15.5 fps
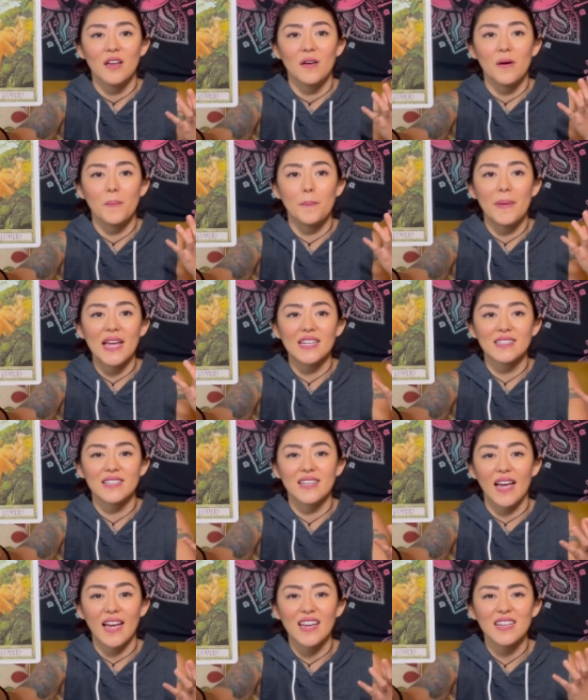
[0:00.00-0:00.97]

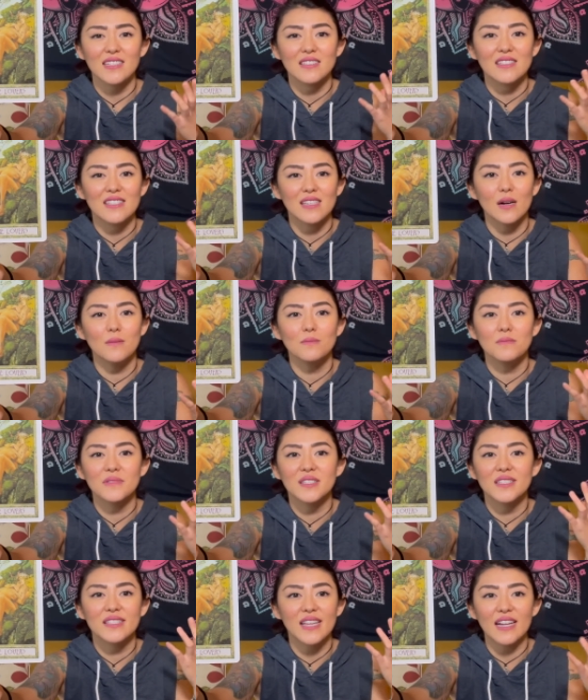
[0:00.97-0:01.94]
maintain some
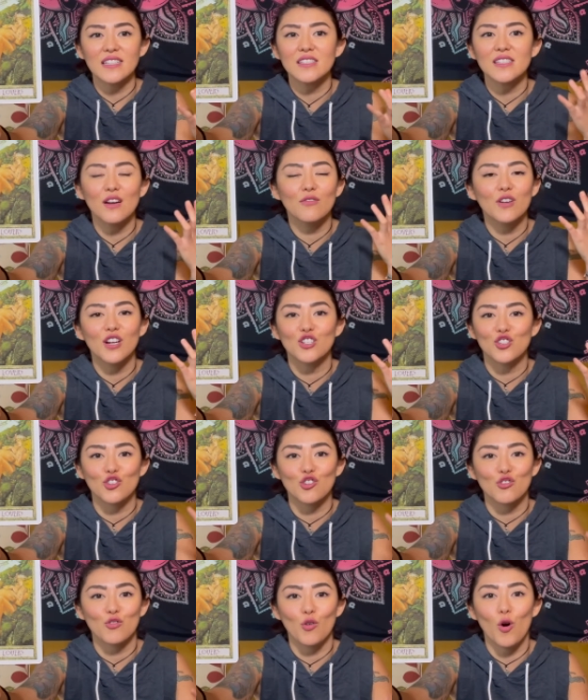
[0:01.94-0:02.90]
sense of
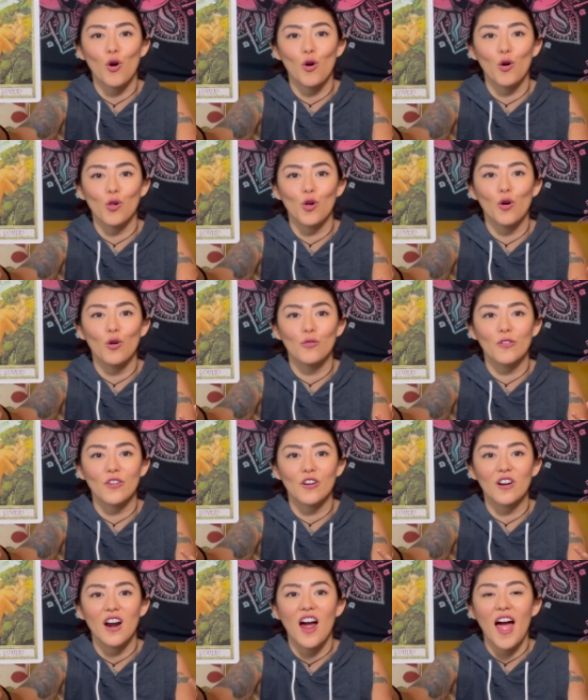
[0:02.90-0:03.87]
control
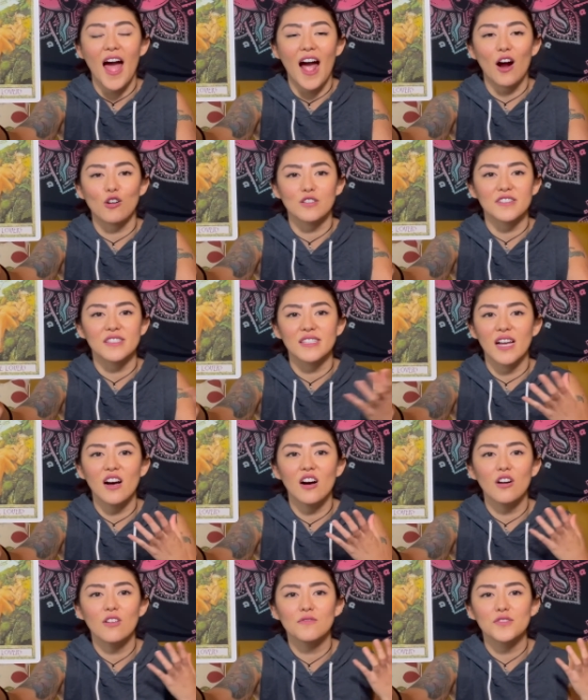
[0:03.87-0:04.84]
over
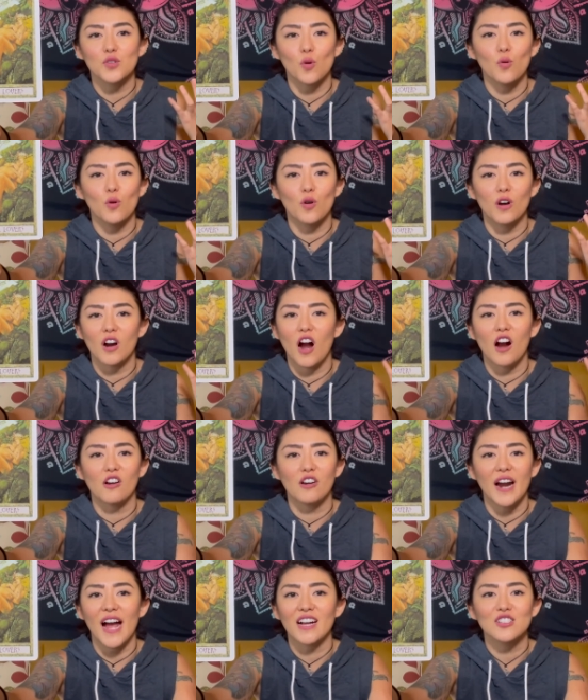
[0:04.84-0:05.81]
ourselves or
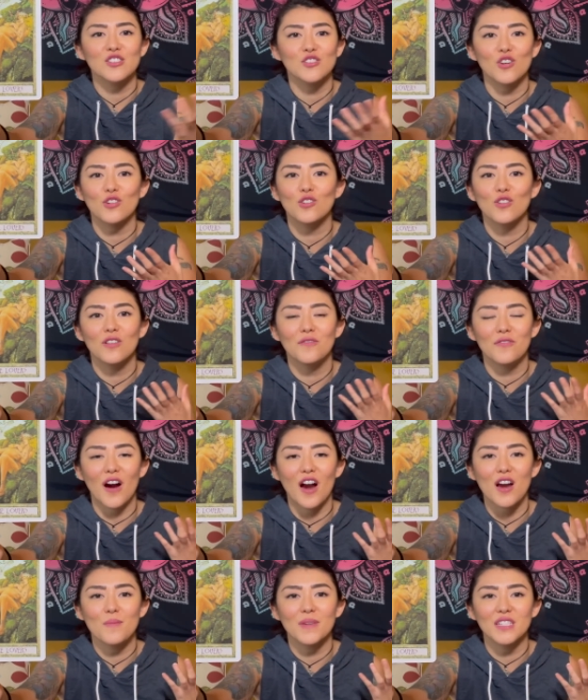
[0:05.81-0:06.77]
our external
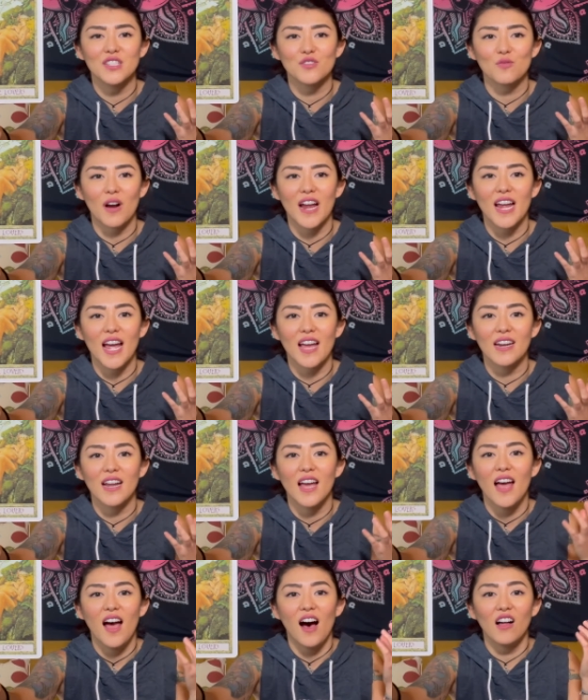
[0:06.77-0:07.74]
environments, right? And
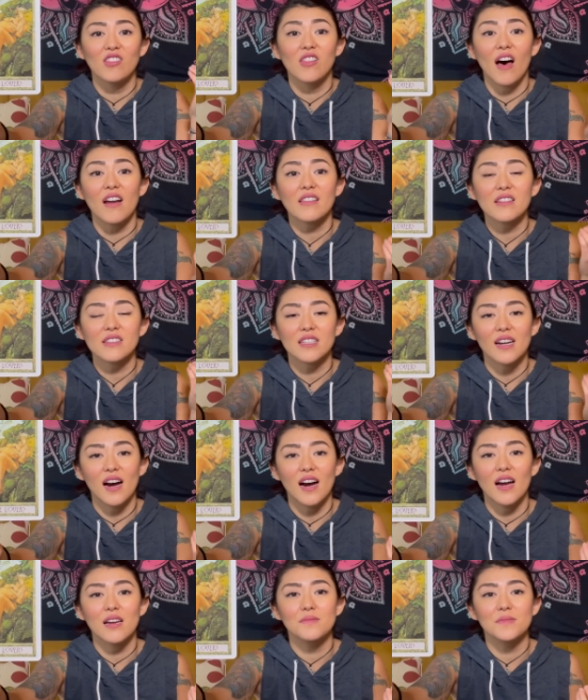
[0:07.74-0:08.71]
a lot of the
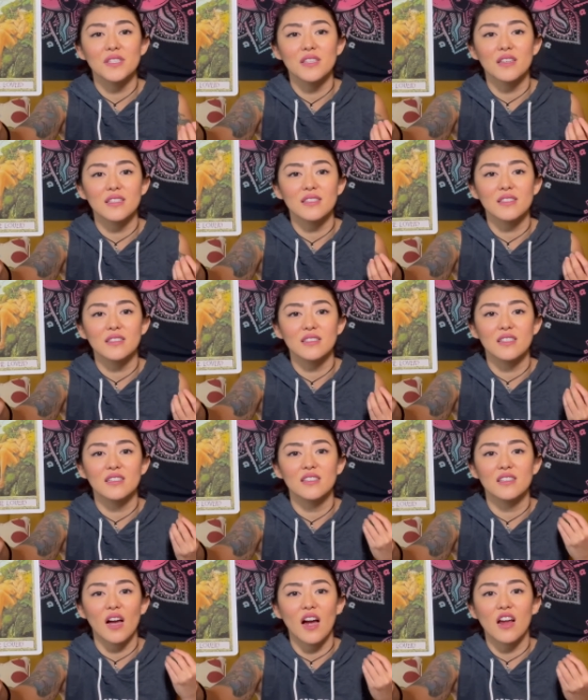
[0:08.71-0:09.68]
times, this
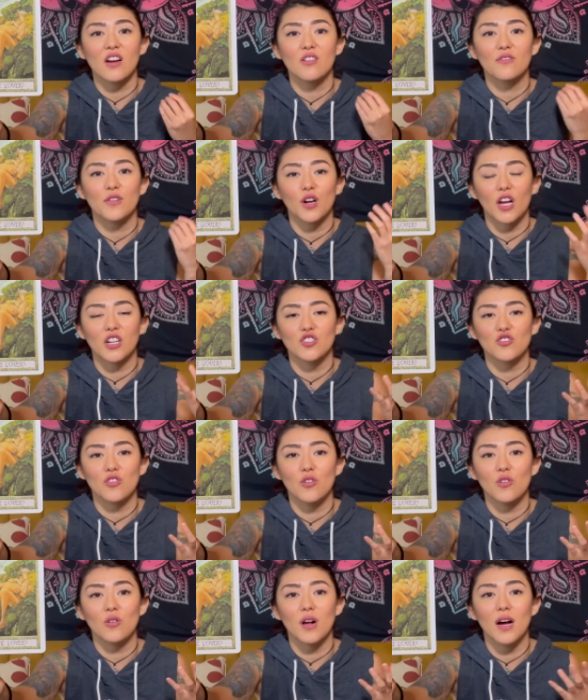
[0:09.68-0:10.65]
desire for
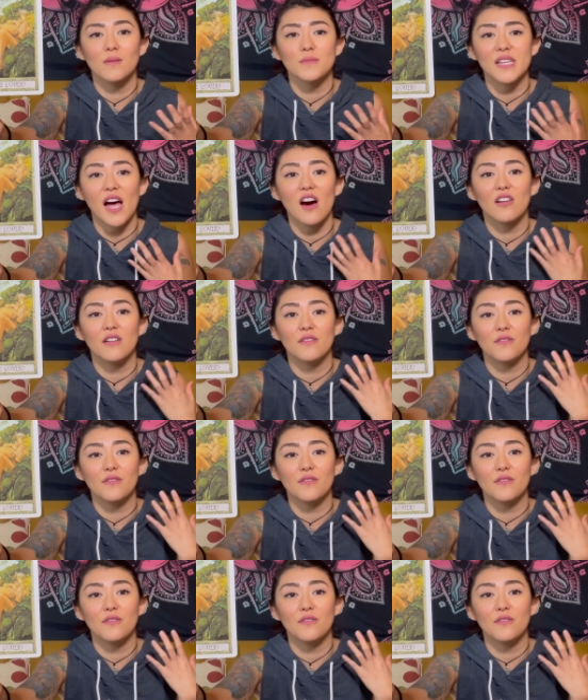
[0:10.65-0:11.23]
control comes out of